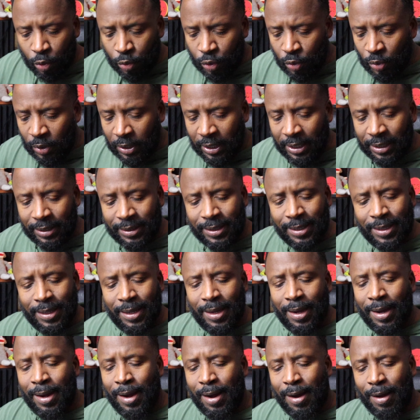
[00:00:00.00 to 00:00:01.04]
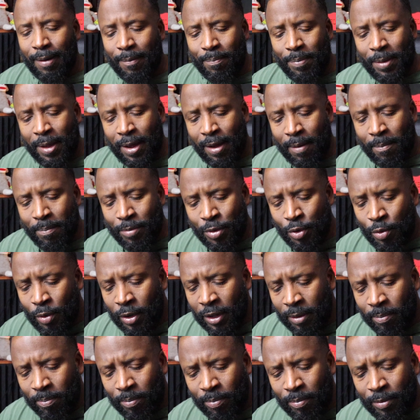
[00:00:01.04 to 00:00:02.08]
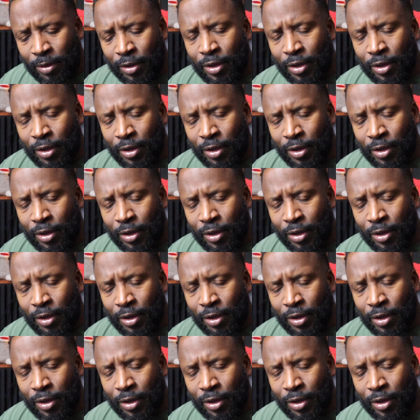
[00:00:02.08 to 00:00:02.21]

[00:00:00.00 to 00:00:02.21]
you get you can,